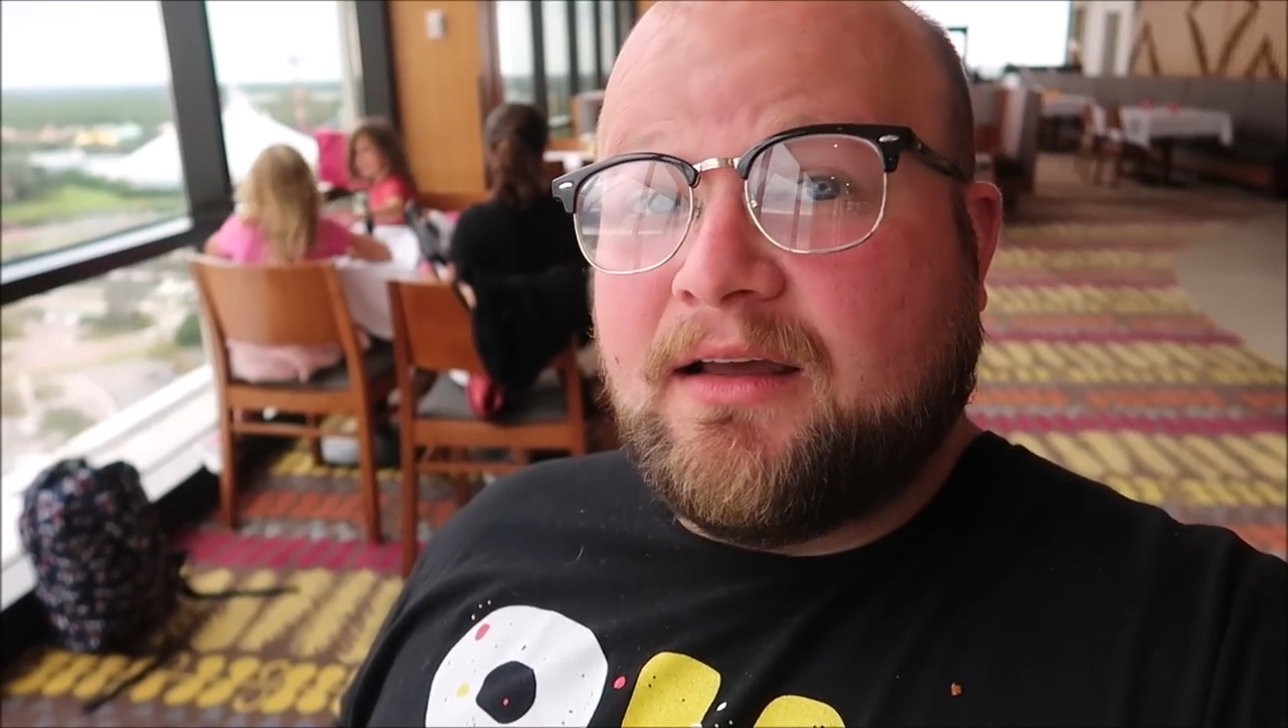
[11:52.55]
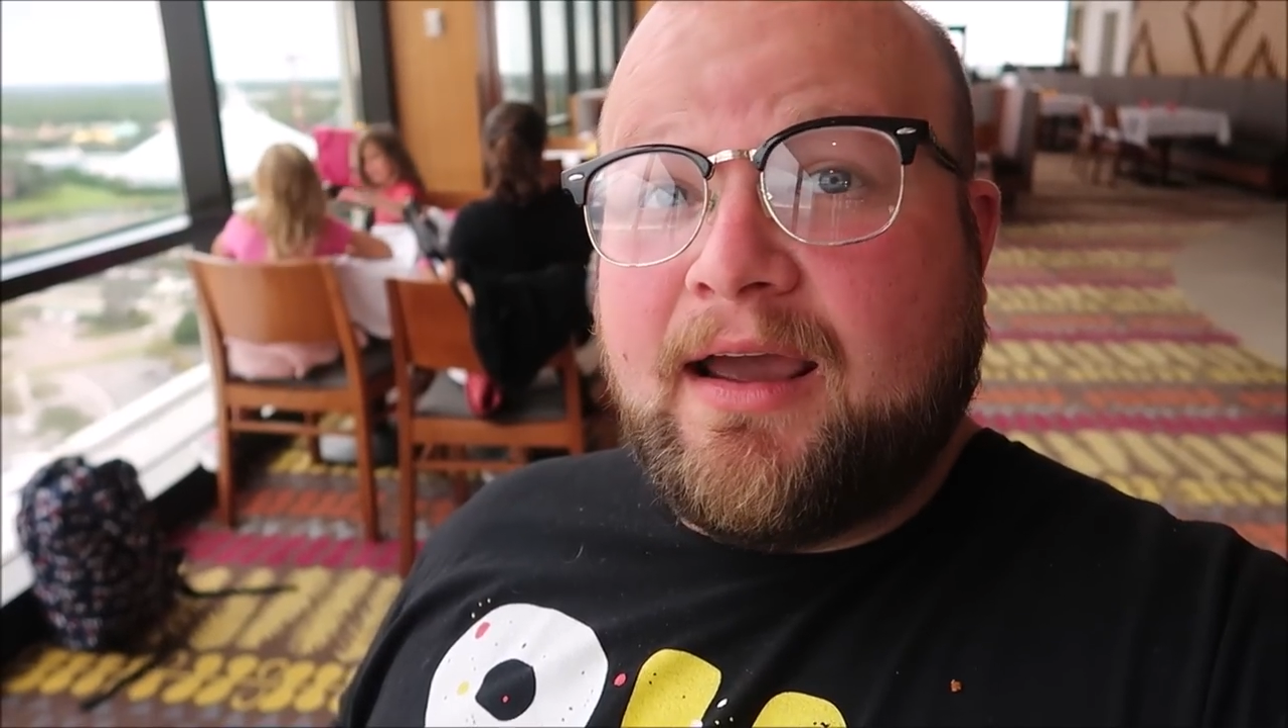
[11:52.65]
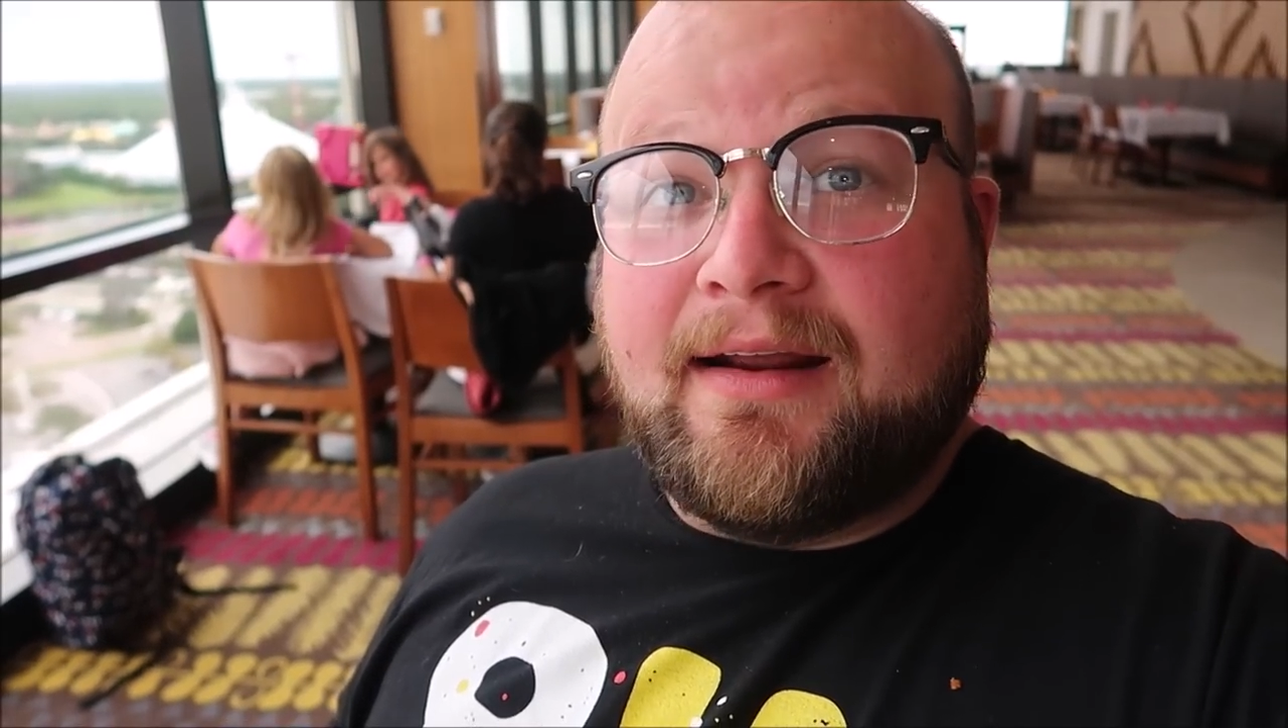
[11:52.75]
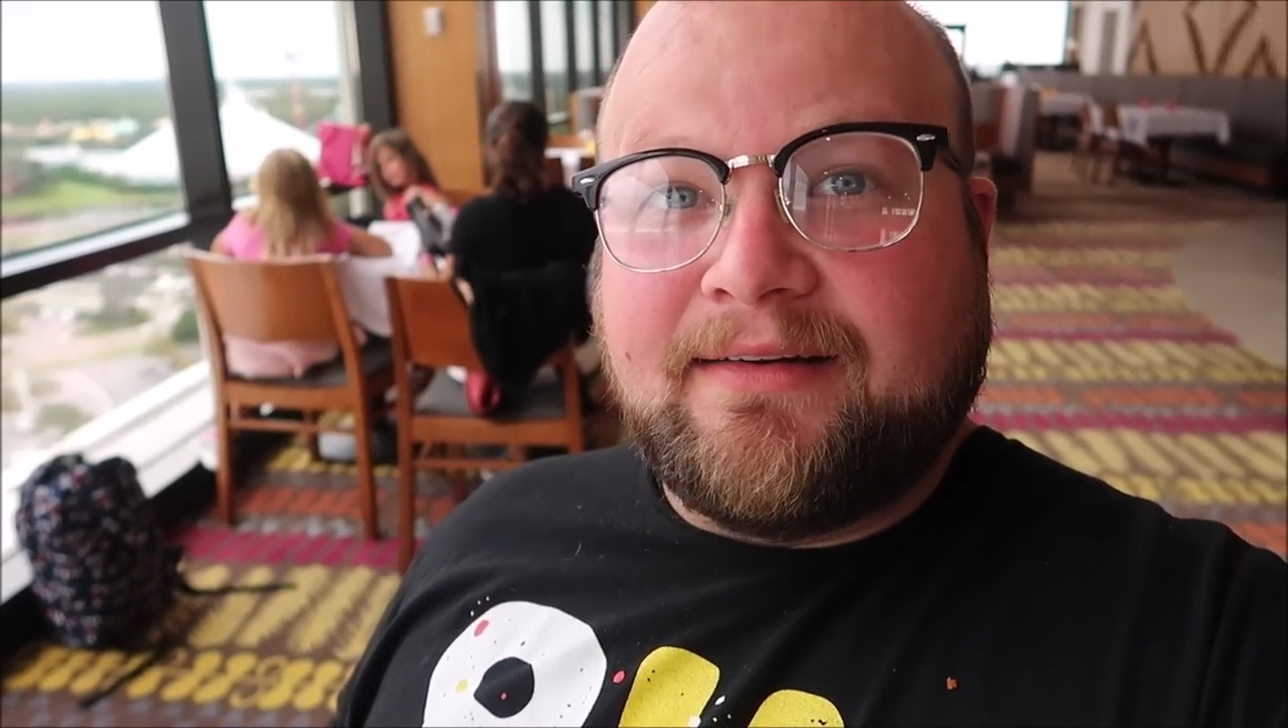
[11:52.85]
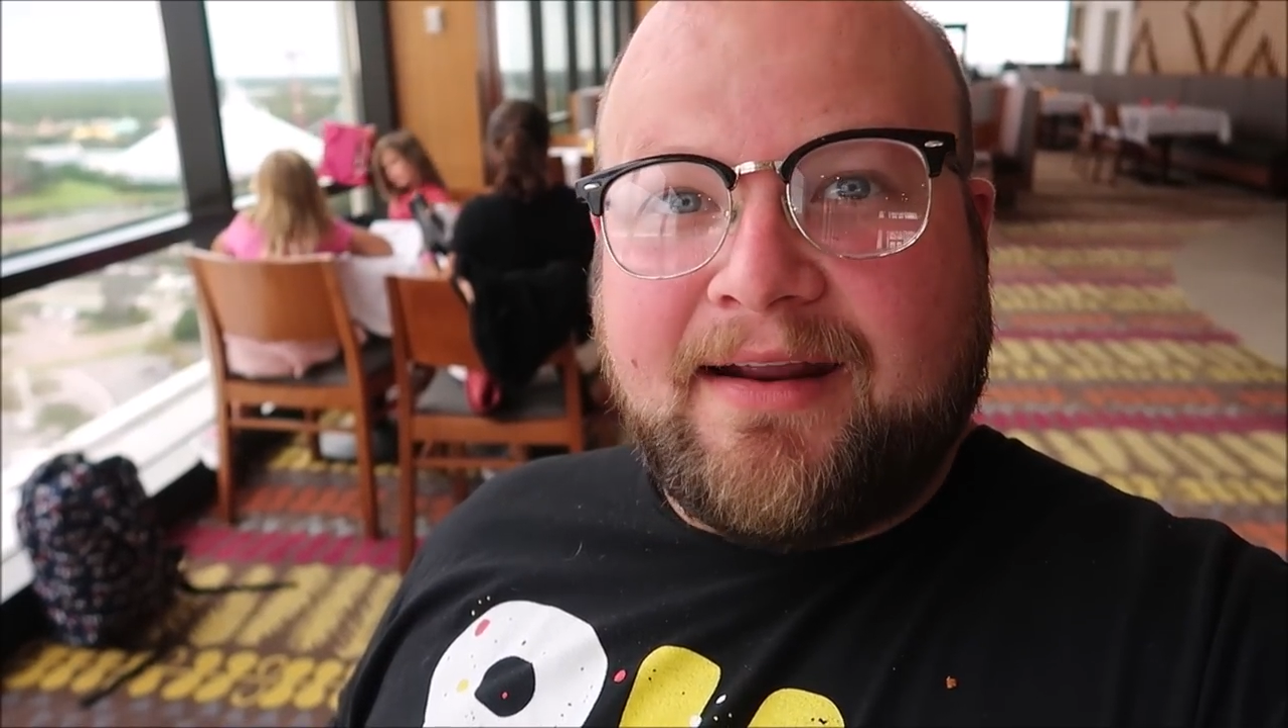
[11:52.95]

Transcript: and